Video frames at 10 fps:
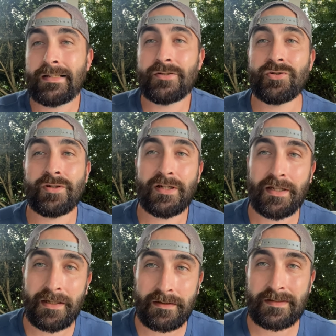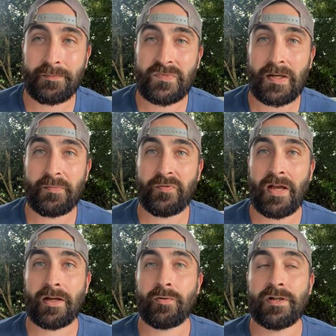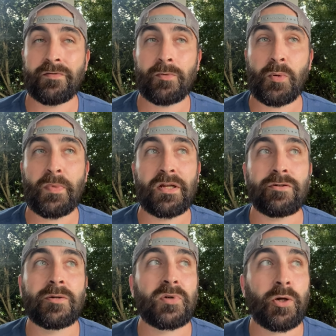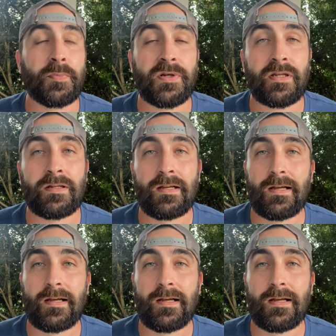that you're going to get some type of equity from a bankrupt company